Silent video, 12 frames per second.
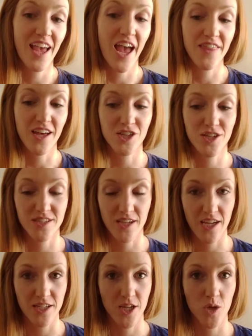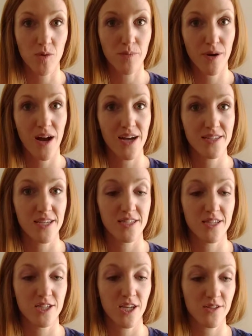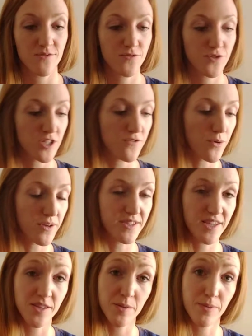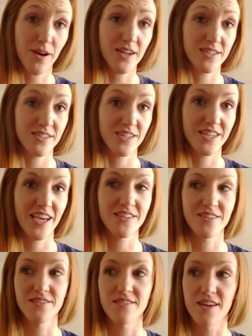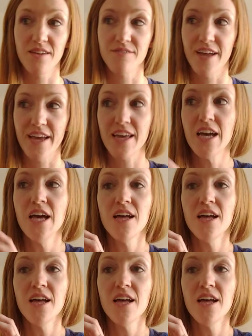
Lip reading: And that's just a continual process. It's just focusing on the process it takes instead of like